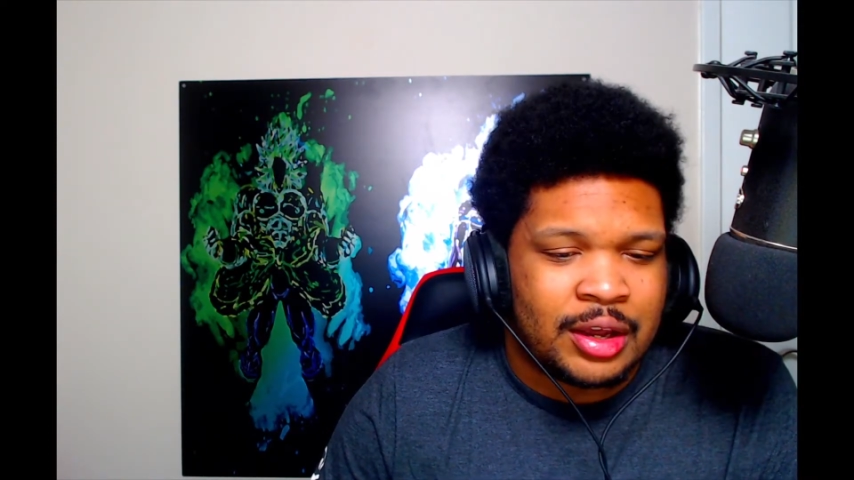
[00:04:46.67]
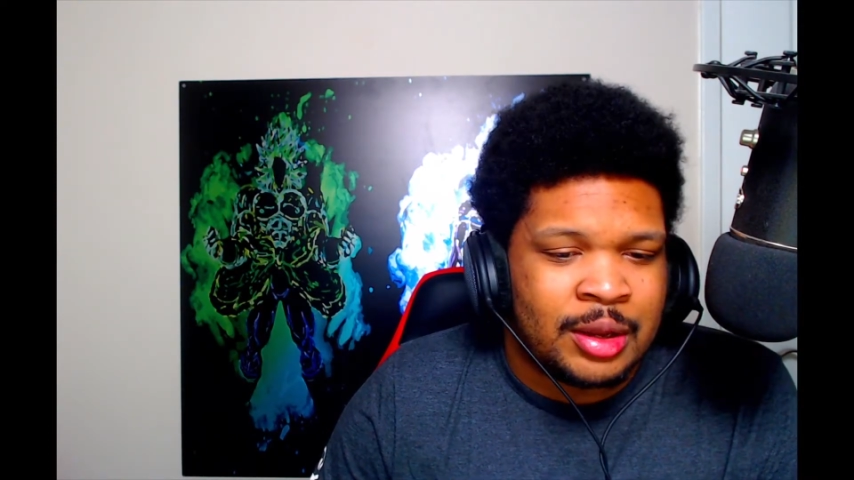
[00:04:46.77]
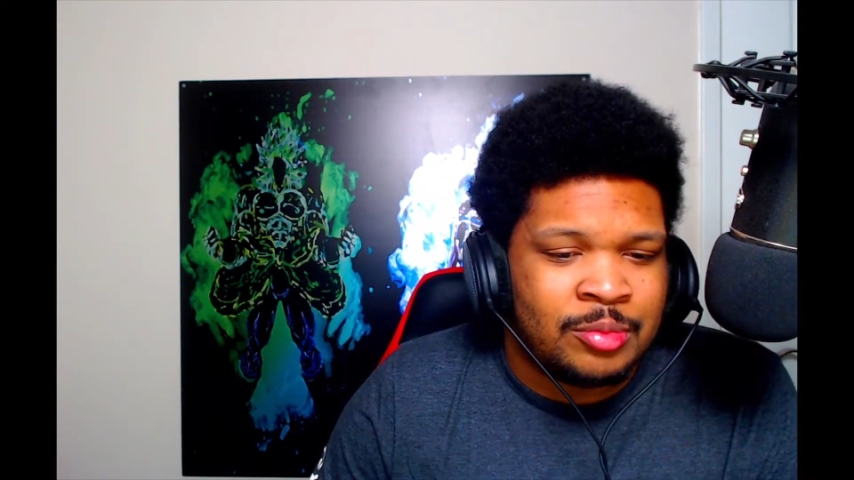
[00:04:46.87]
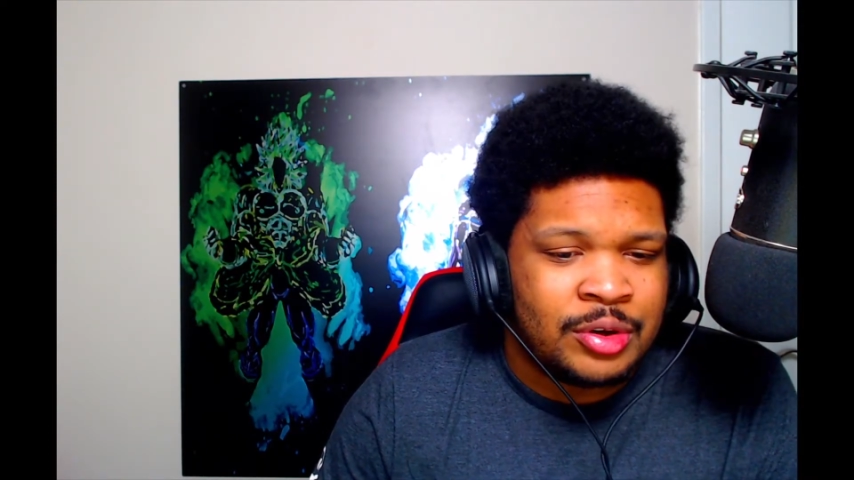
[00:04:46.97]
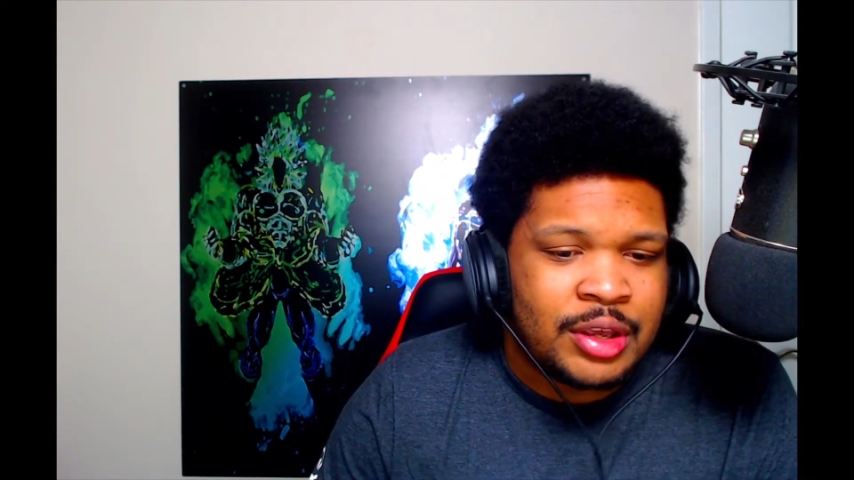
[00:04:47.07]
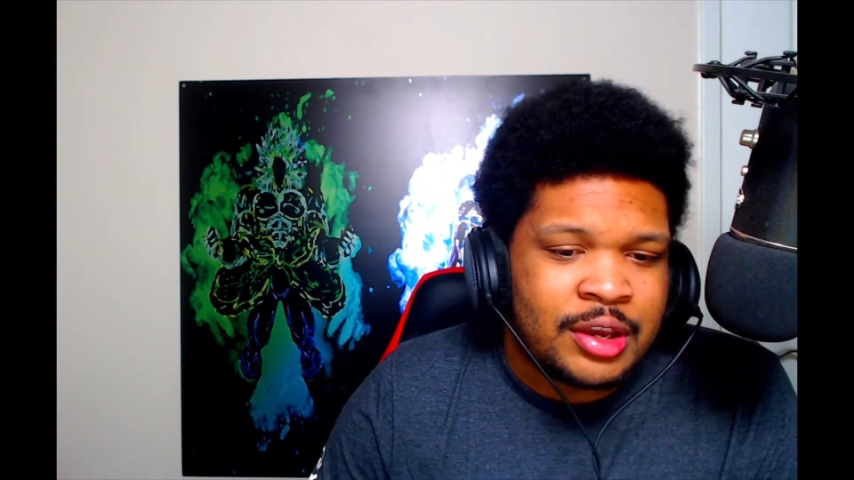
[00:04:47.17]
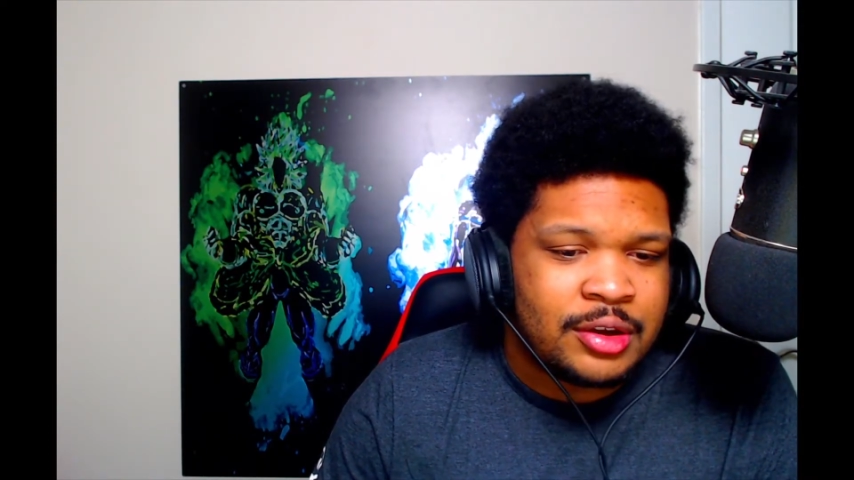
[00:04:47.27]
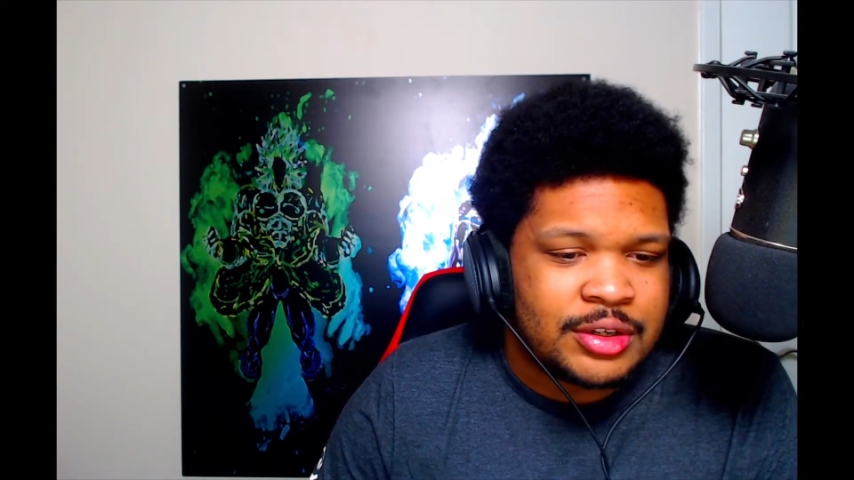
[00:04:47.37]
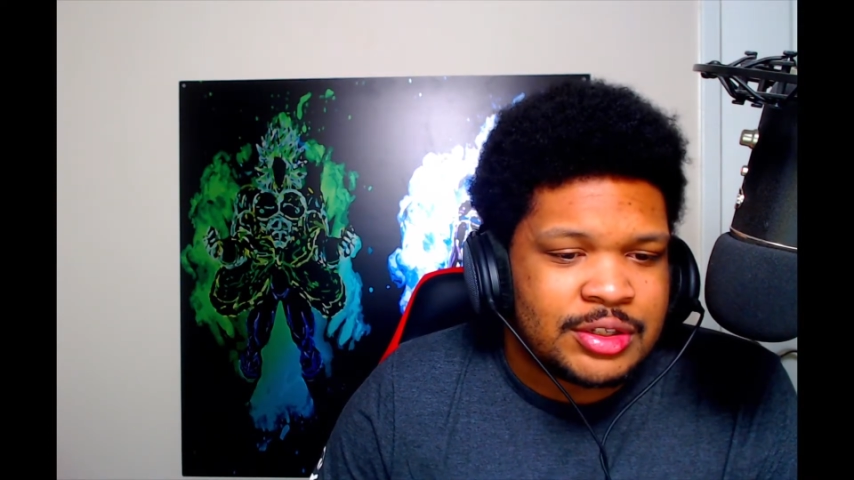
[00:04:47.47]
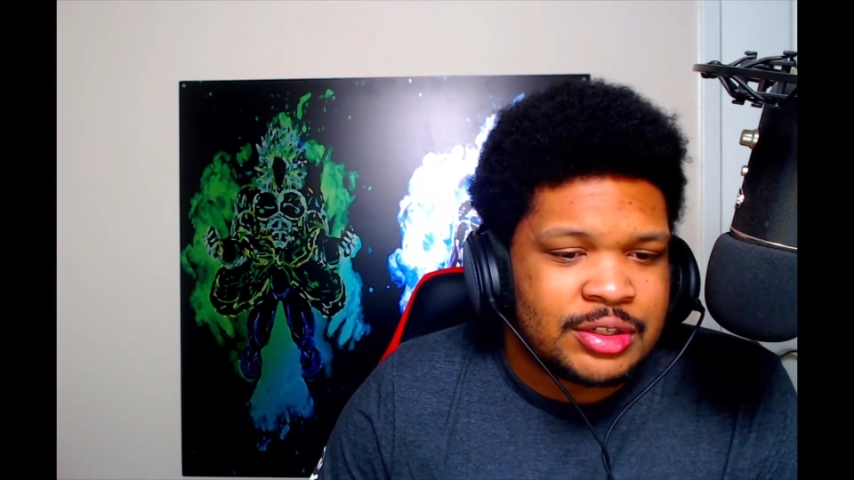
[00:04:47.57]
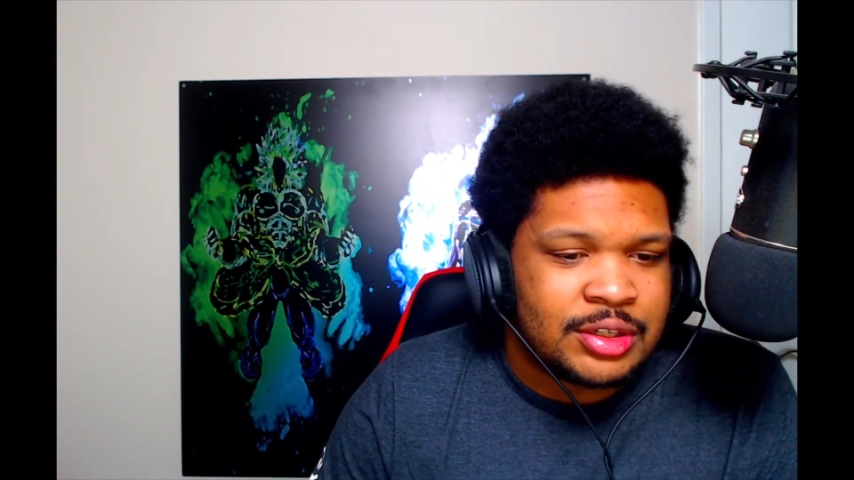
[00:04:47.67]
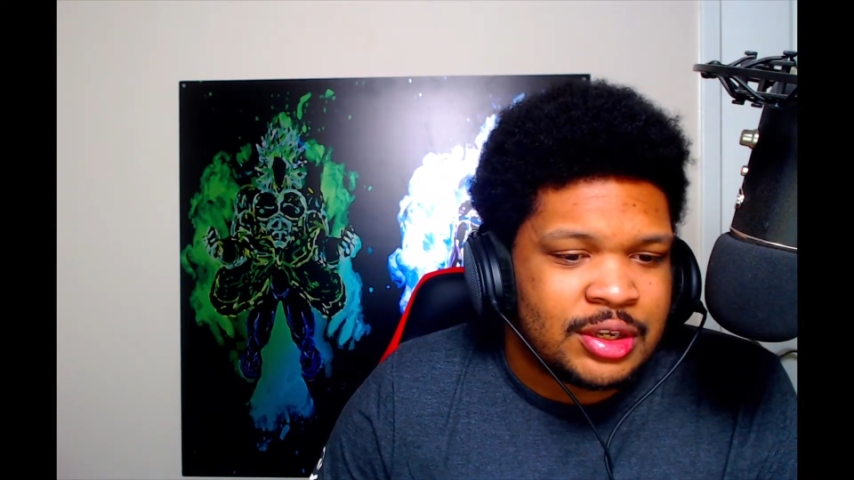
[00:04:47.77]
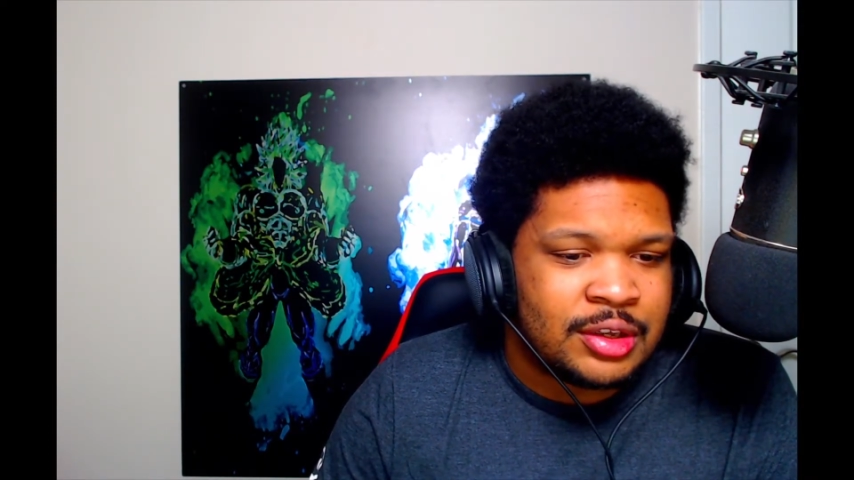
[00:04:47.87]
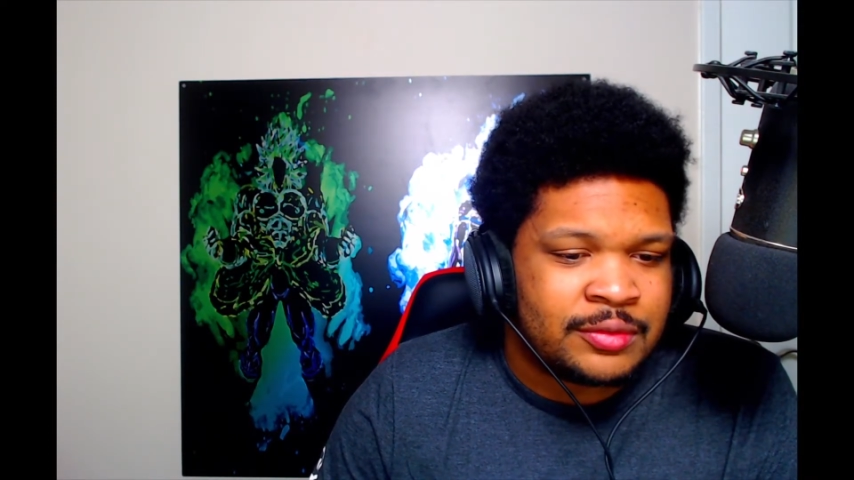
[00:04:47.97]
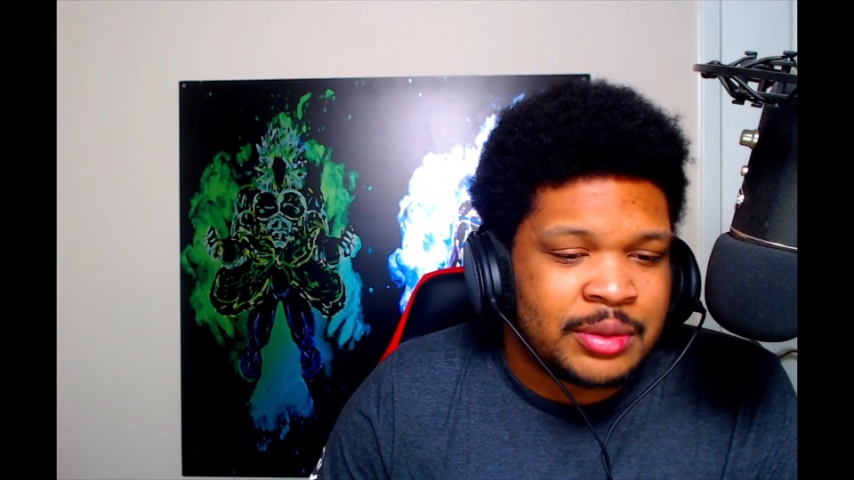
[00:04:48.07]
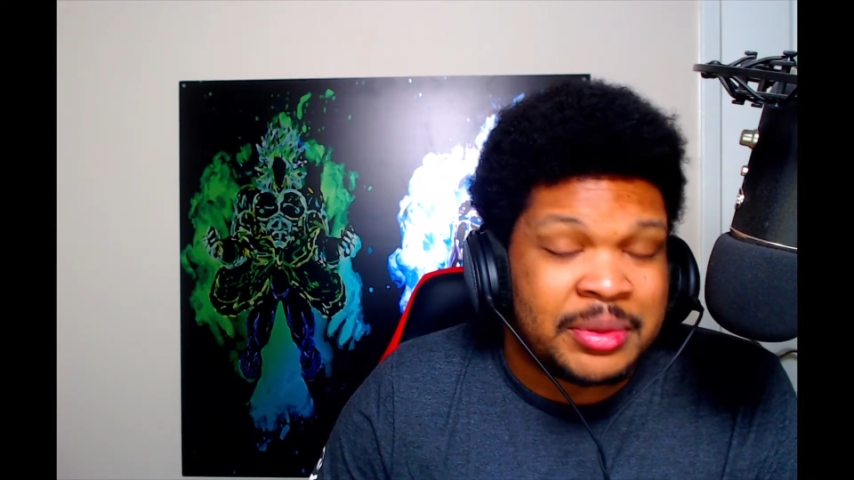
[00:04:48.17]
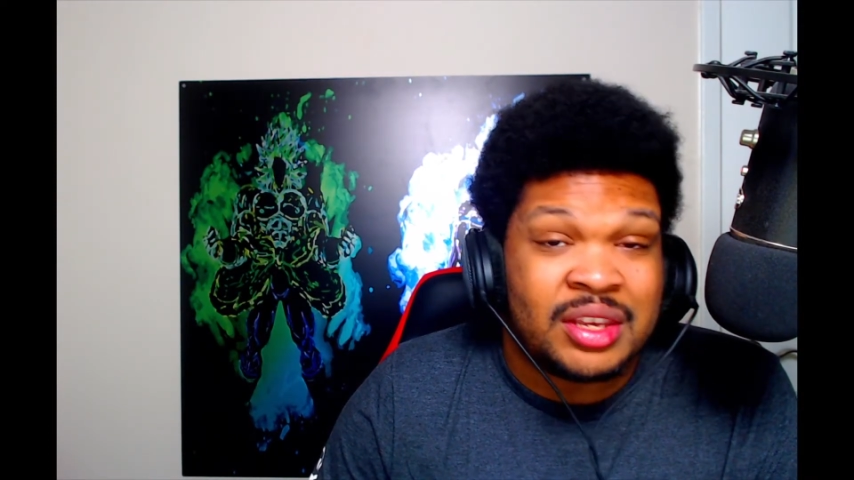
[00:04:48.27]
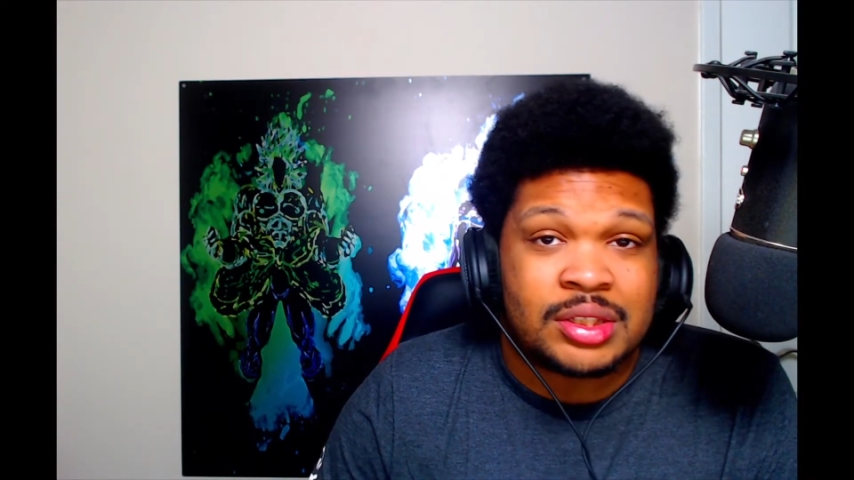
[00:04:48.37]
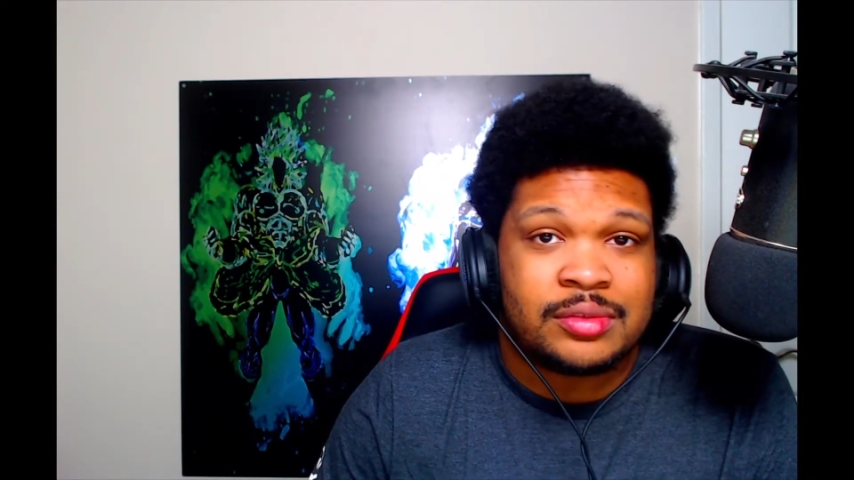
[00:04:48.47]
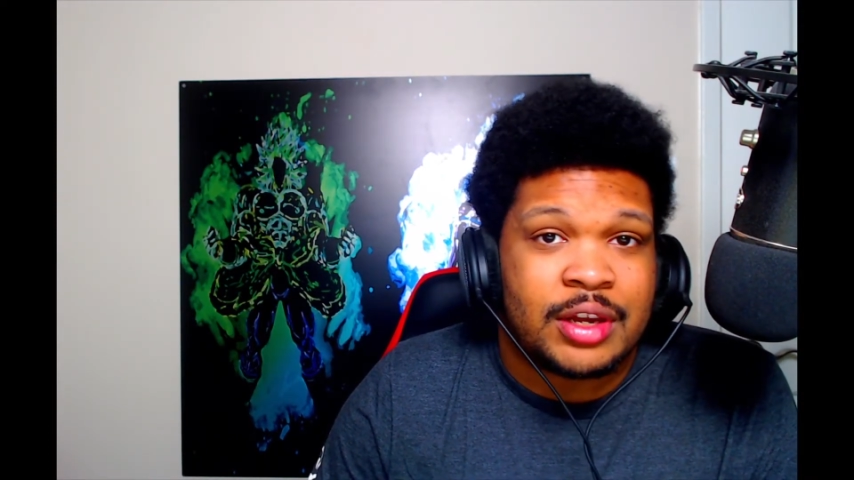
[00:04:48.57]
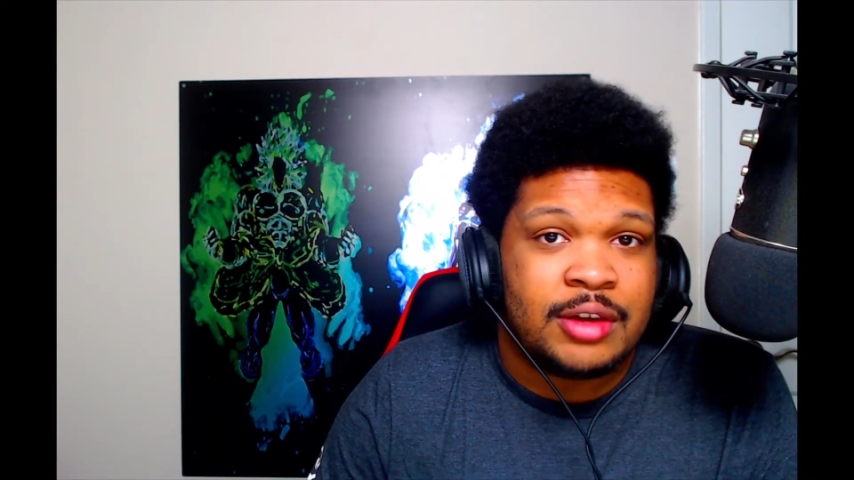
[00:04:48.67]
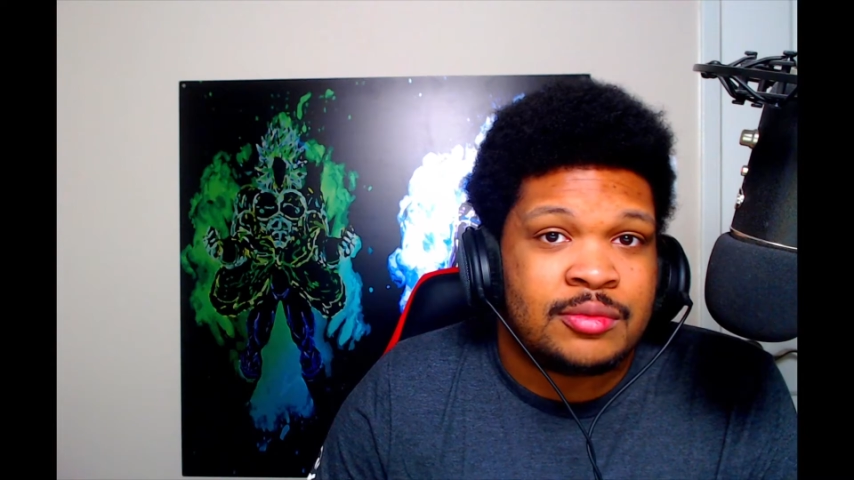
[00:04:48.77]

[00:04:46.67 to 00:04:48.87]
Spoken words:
I'm really curious to see if the PS5